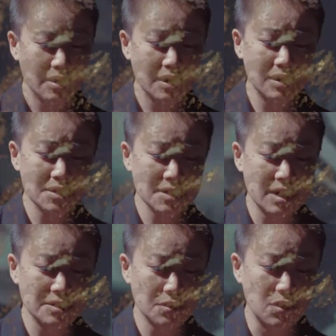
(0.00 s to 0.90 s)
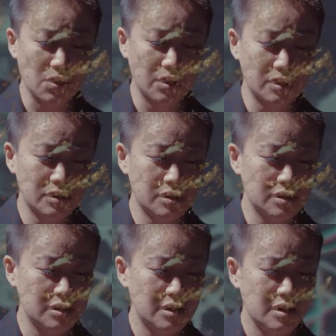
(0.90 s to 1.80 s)
They listen as a whole.
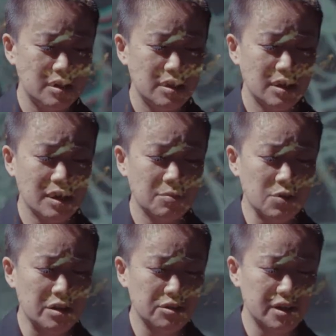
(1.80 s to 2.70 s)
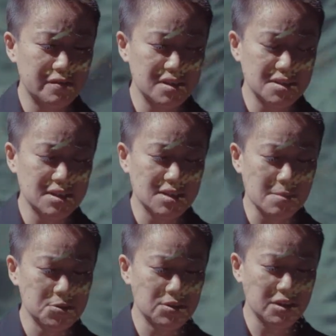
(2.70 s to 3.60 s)
The camaraderie of this
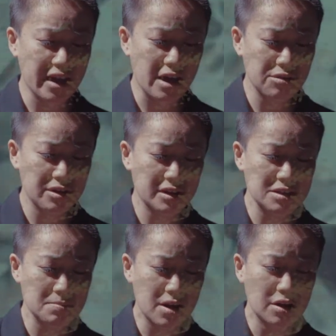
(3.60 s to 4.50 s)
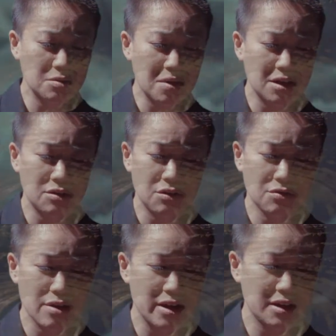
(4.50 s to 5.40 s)
exceptional gathering is marred by an
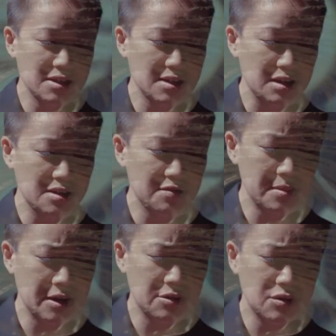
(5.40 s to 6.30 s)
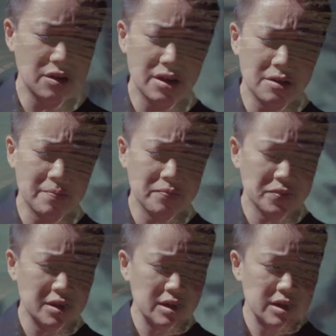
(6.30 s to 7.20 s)
overriding sense of paranoia
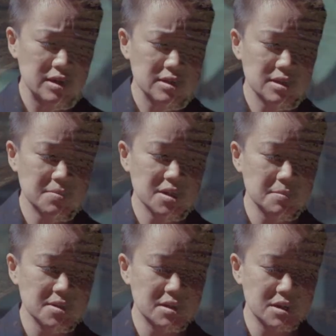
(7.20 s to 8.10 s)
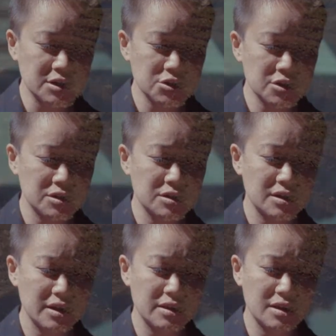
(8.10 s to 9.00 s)
Sometimes the tension
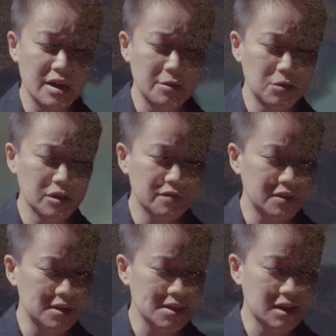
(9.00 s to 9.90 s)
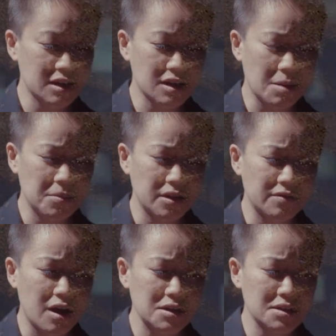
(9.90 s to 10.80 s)
in the network feels like a couple
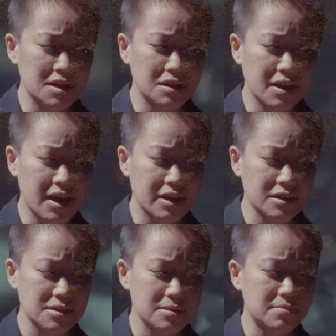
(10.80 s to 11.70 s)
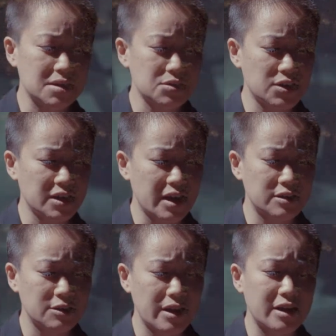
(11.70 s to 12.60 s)
of hostile gangs mustering
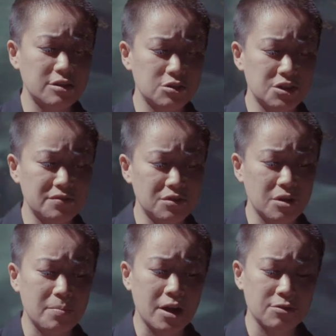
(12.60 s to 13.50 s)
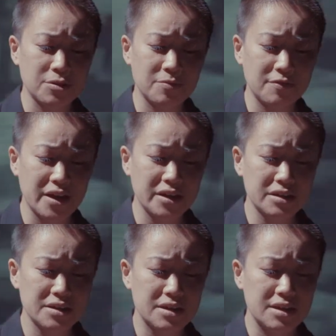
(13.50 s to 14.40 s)
en energy for a barroom
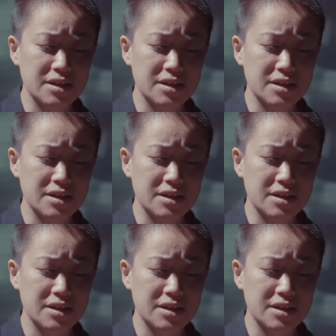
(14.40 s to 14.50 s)
fight,